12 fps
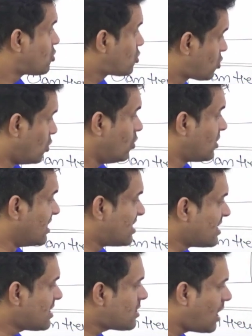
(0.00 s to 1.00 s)
So
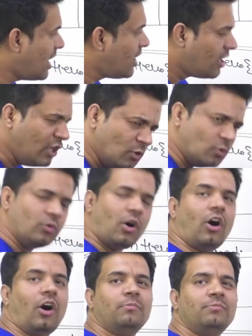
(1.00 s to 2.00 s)
this is a new
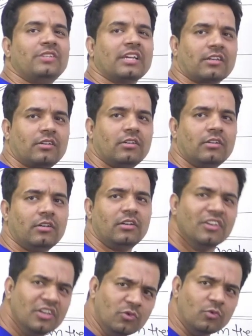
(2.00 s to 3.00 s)
object,
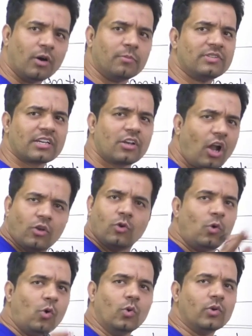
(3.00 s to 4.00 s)
not
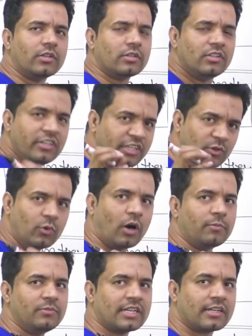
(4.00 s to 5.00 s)
old, new
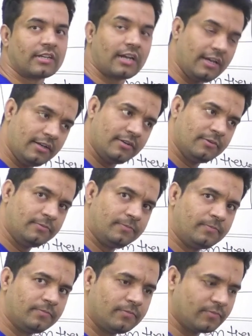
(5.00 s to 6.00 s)
object, right?
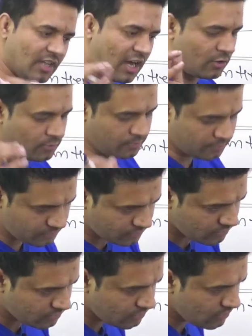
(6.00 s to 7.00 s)
Now,
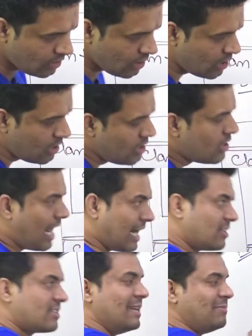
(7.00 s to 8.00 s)

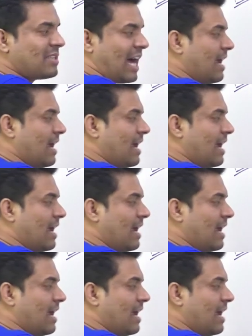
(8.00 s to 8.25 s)
at the same